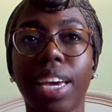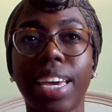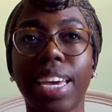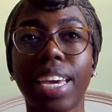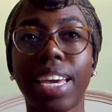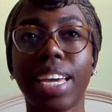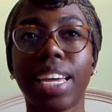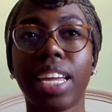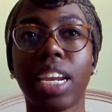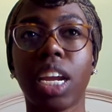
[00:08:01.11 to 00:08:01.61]

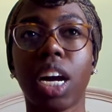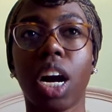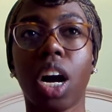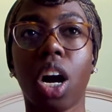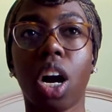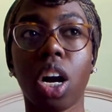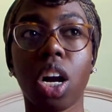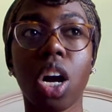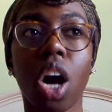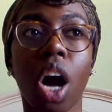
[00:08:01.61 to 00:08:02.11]
an
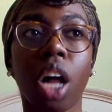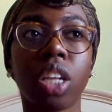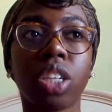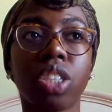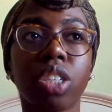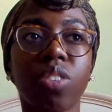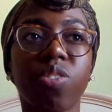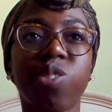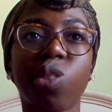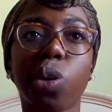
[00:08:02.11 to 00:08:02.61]

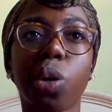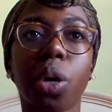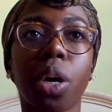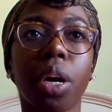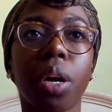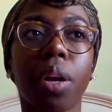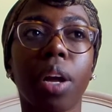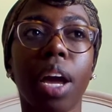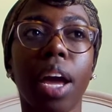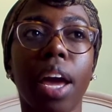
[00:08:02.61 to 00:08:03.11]
oncology
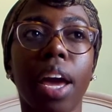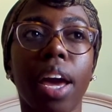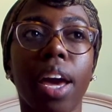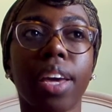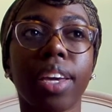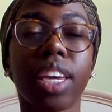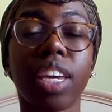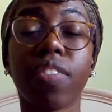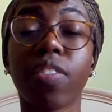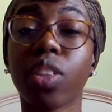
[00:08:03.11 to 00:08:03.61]
floor,
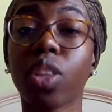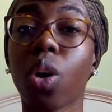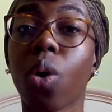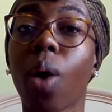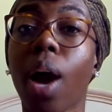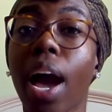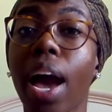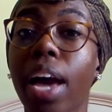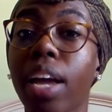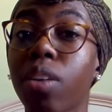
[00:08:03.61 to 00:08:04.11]
even though
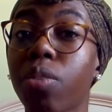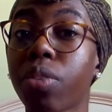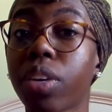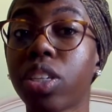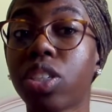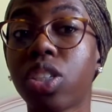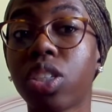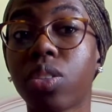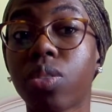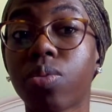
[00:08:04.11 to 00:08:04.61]
I had
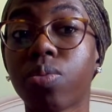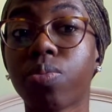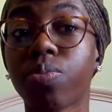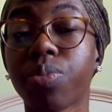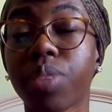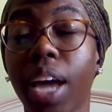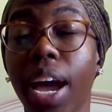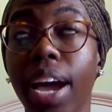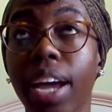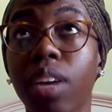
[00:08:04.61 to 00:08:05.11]

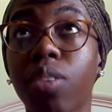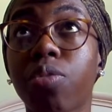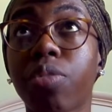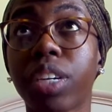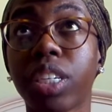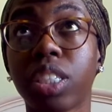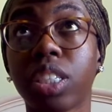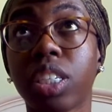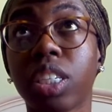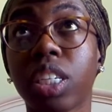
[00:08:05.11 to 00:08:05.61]

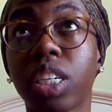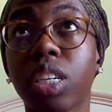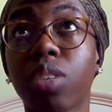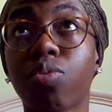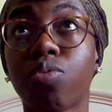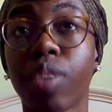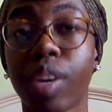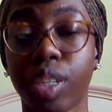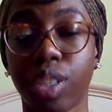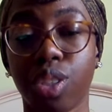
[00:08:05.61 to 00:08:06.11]
originally
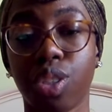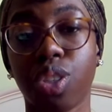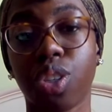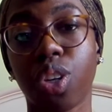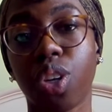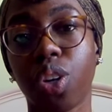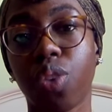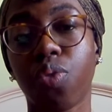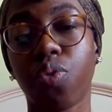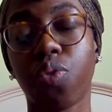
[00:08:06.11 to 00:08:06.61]

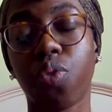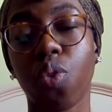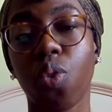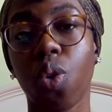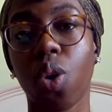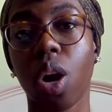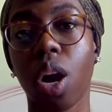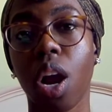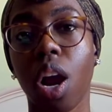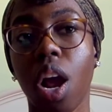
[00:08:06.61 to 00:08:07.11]
registered
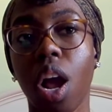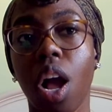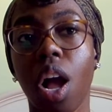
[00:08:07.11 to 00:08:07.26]
for